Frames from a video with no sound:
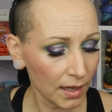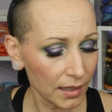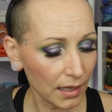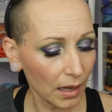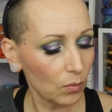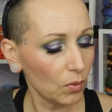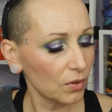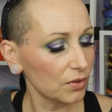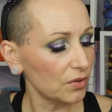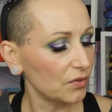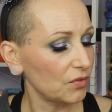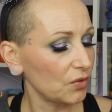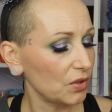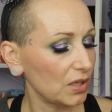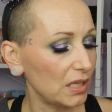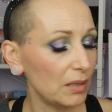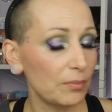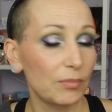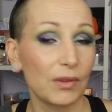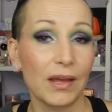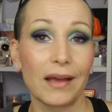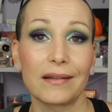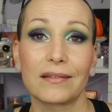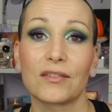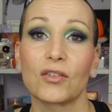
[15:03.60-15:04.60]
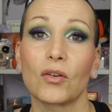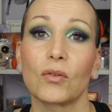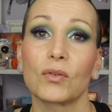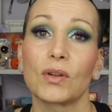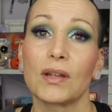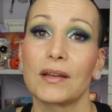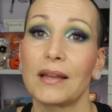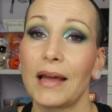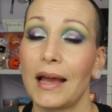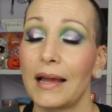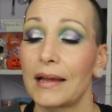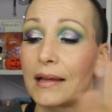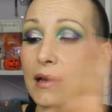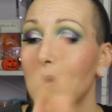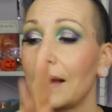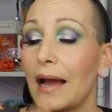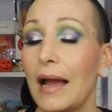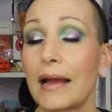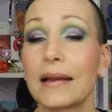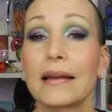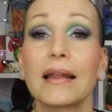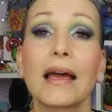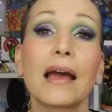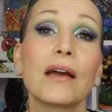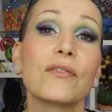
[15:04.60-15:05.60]
and I wanted to keep that so that I
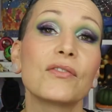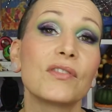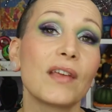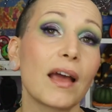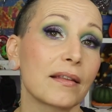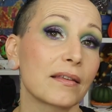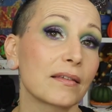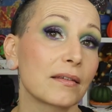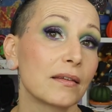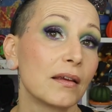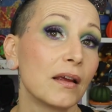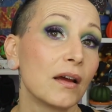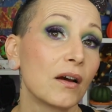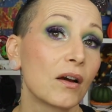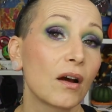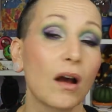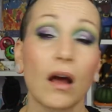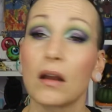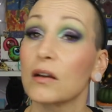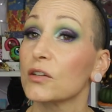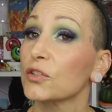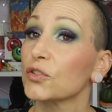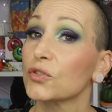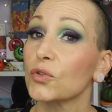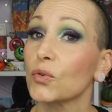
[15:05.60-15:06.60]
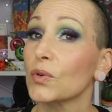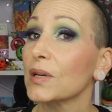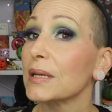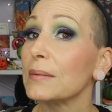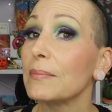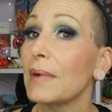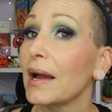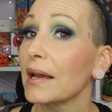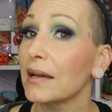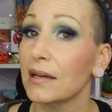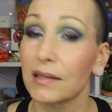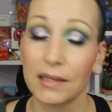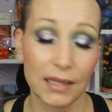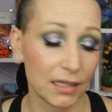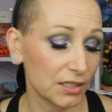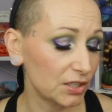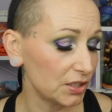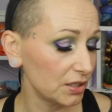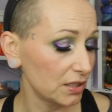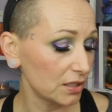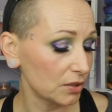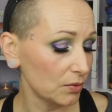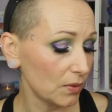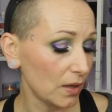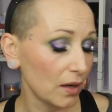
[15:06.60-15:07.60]
kind of have that color story in my
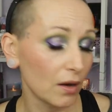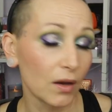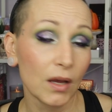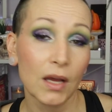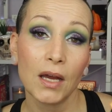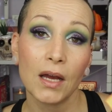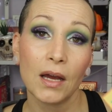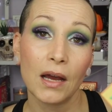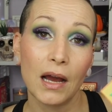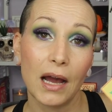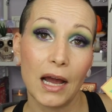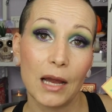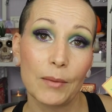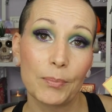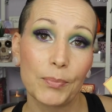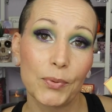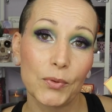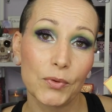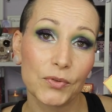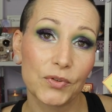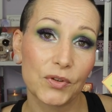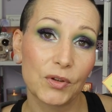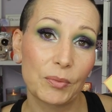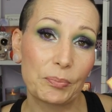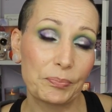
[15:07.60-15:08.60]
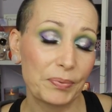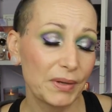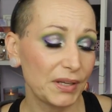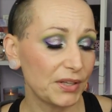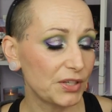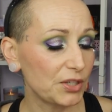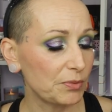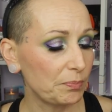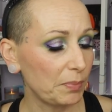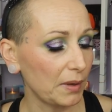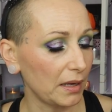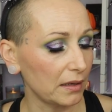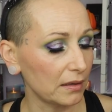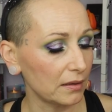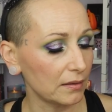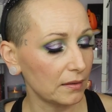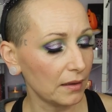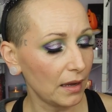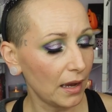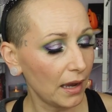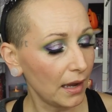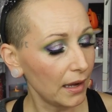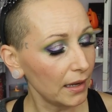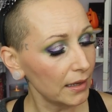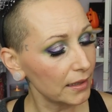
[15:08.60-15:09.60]
collection as well. I pulled the peach
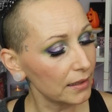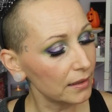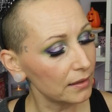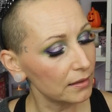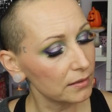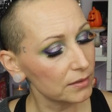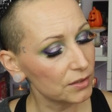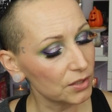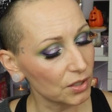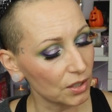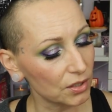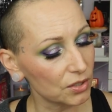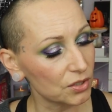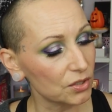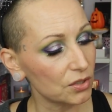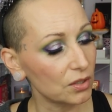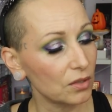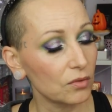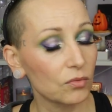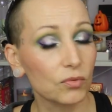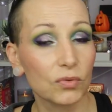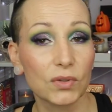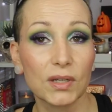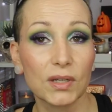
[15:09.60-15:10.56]
palette. I just